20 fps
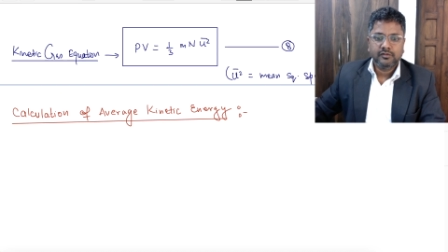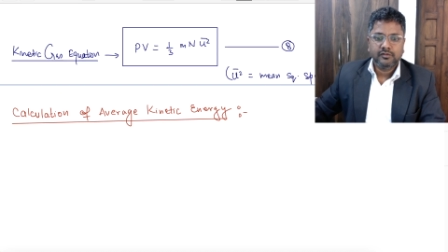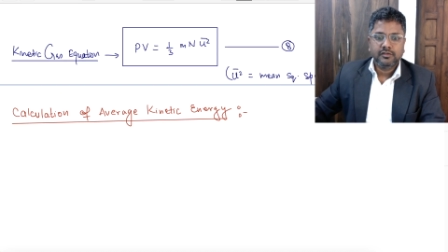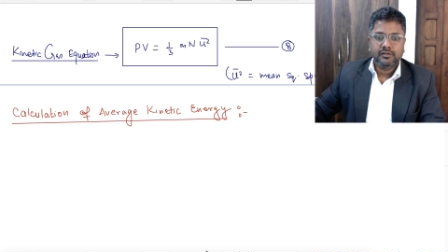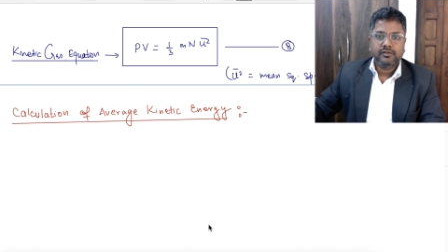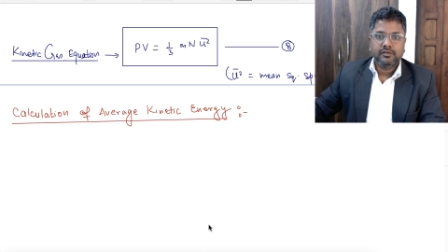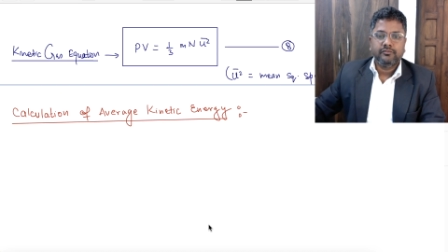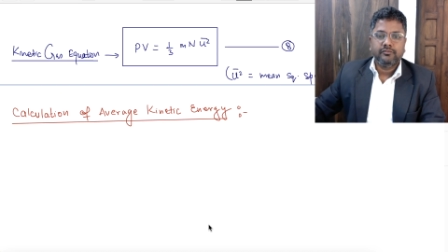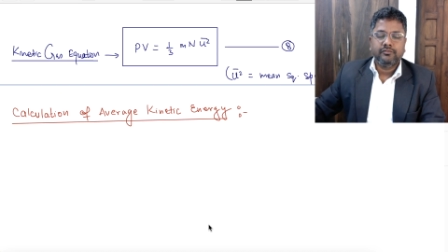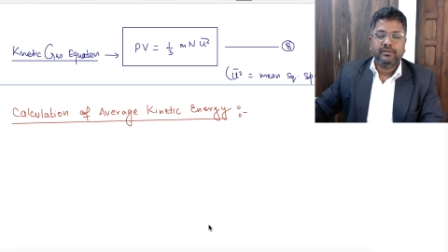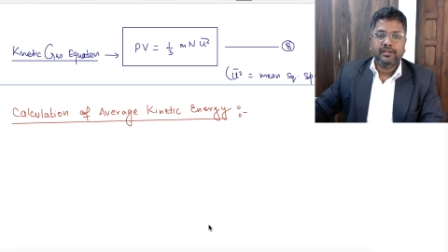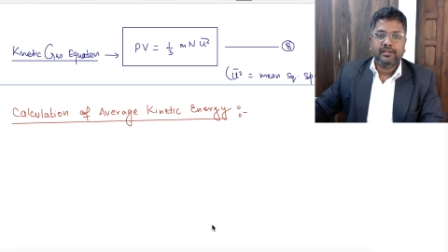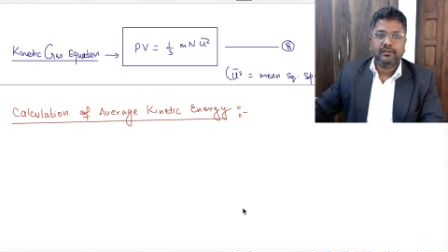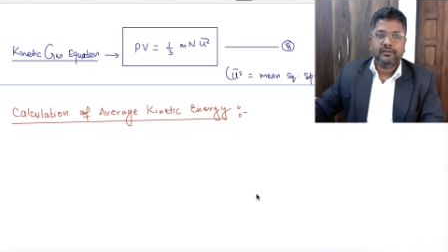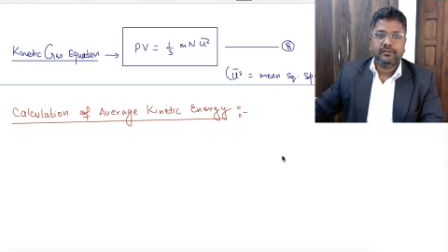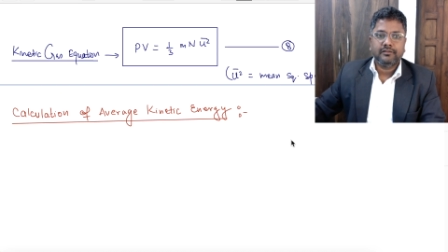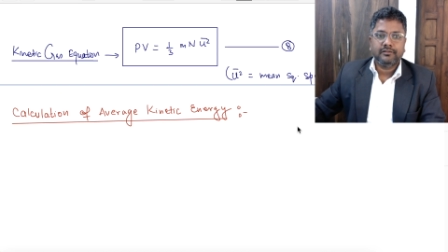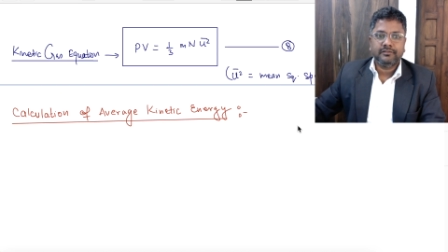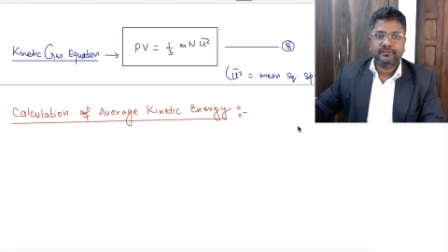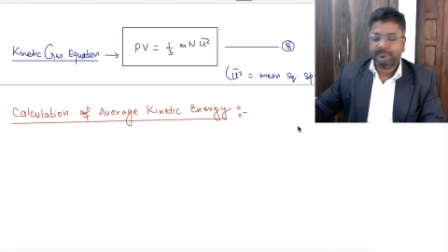
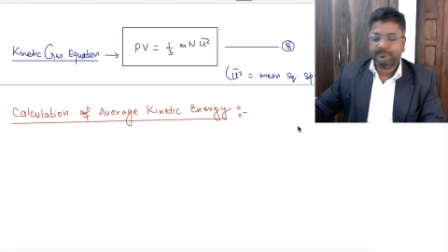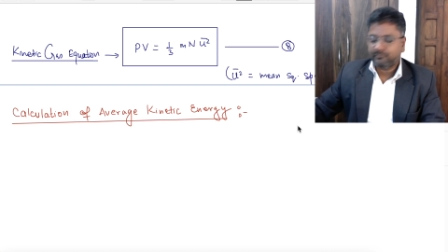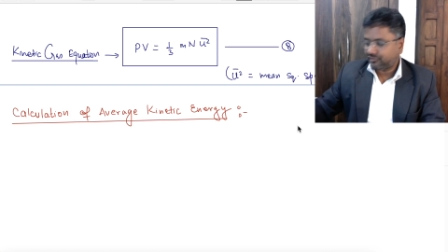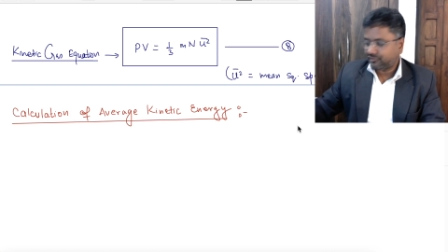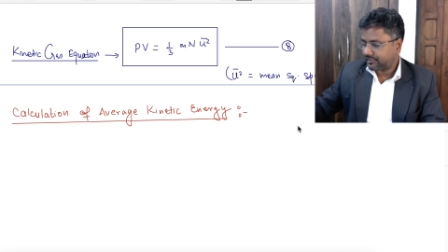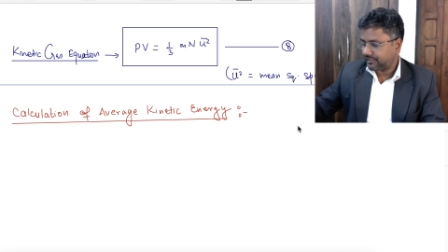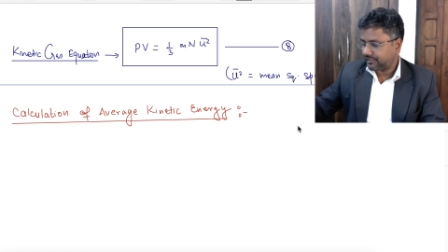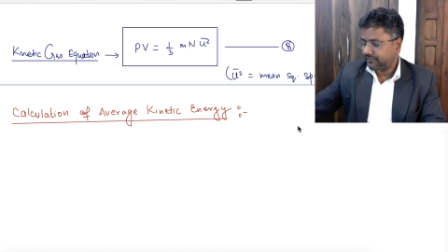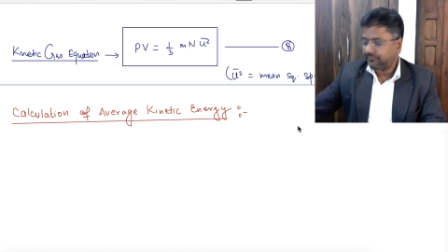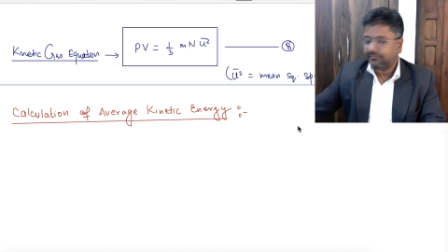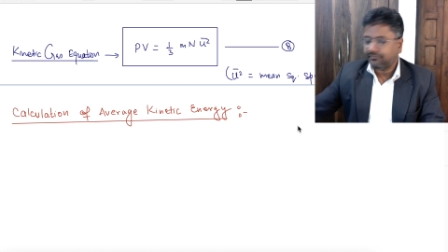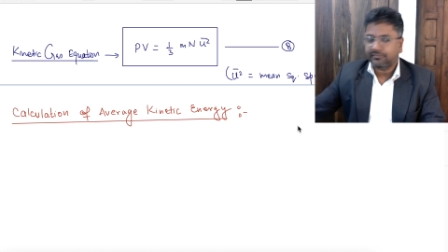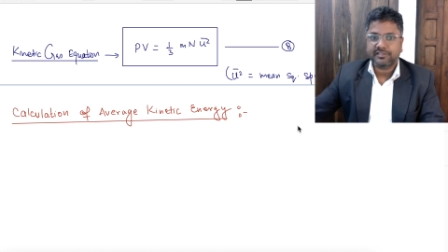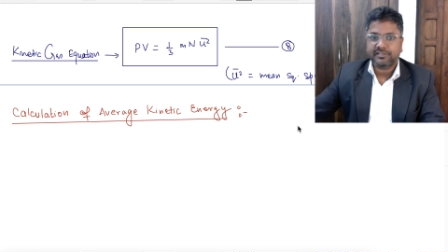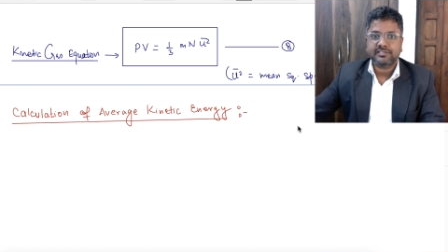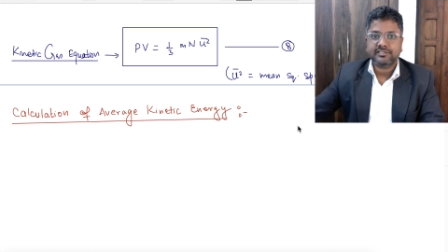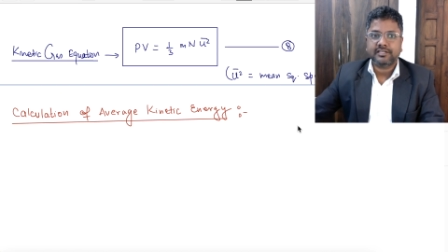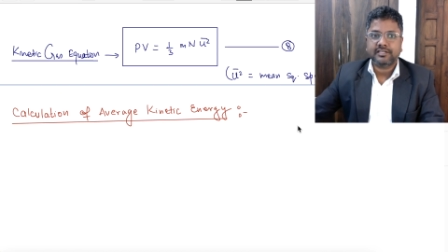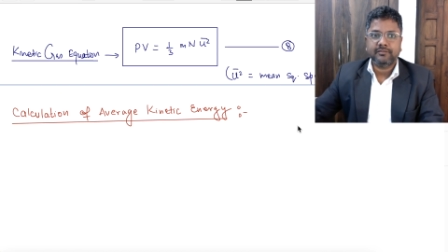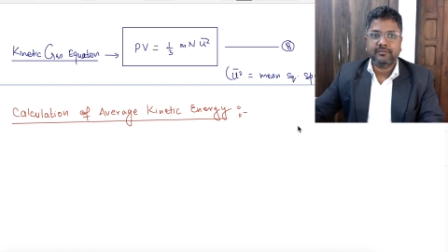Well, see, first
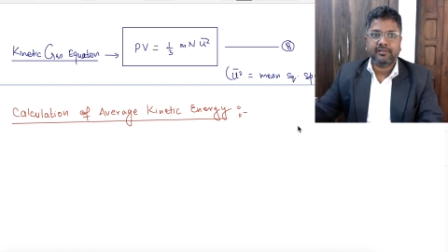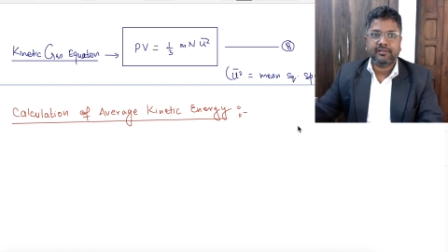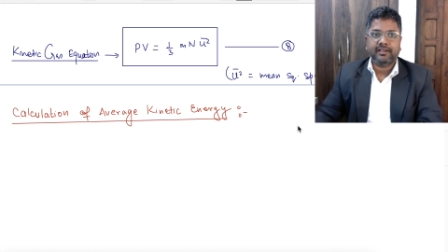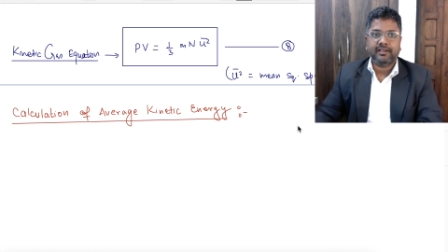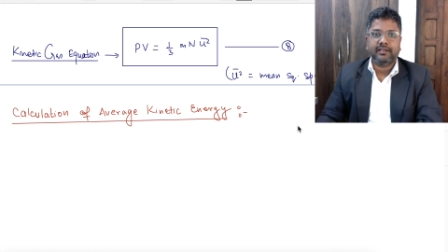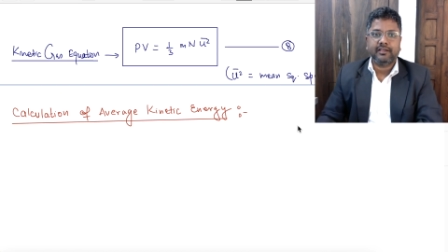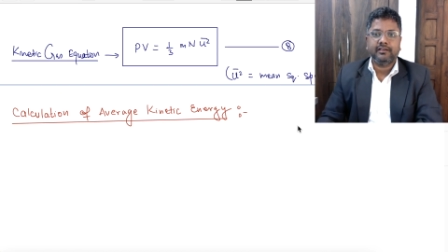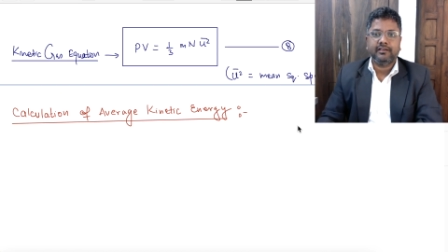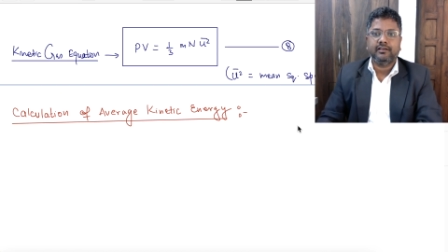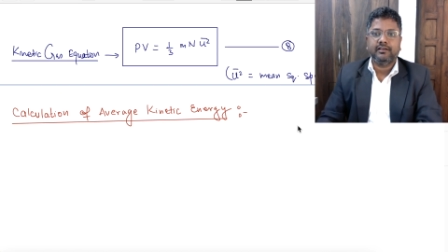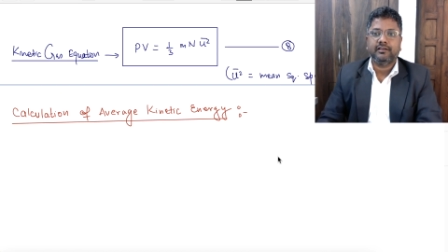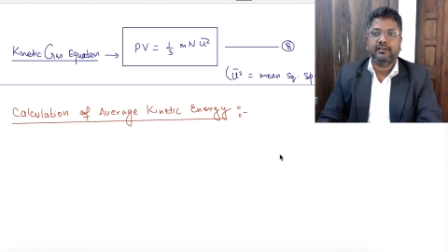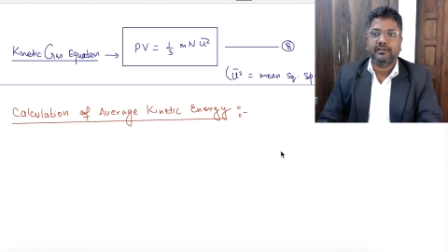I am taking